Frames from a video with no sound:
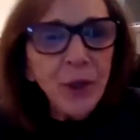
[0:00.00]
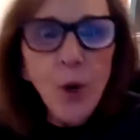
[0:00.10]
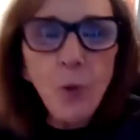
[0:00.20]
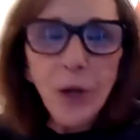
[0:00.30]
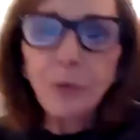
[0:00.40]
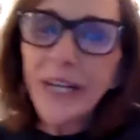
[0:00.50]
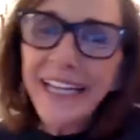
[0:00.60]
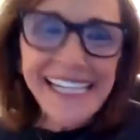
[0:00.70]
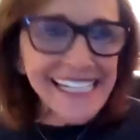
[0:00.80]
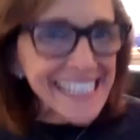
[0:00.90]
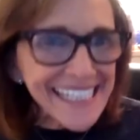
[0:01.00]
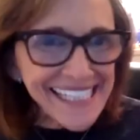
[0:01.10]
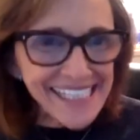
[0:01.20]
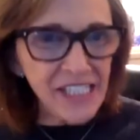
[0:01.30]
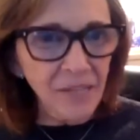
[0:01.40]
know, we really
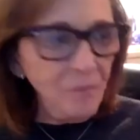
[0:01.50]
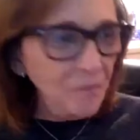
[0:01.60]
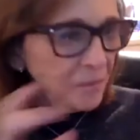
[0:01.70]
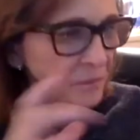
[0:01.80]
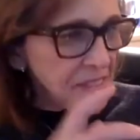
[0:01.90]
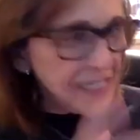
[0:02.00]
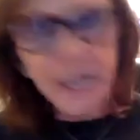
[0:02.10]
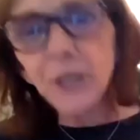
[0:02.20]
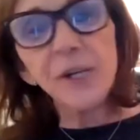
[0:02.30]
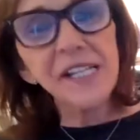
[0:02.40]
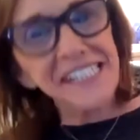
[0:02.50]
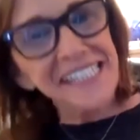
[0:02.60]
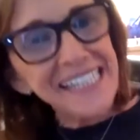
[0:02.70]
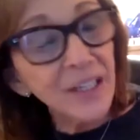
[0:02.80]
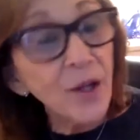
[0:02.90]
didn't tailor it to
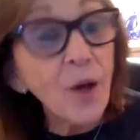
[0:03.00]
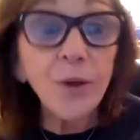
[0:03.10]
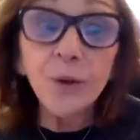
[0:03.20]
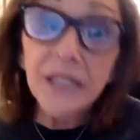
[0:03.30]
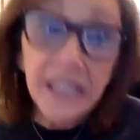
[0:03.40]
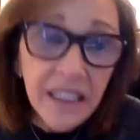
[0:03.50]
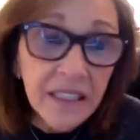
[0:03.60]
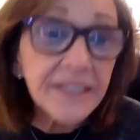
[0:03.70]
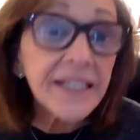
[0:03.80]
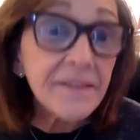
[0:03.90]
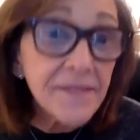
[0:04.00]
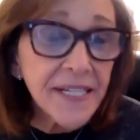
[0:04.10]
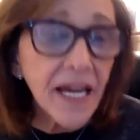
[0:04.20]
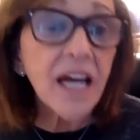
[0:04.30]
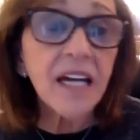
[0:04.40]
Neil, although Neil gives
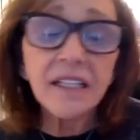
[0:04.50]
a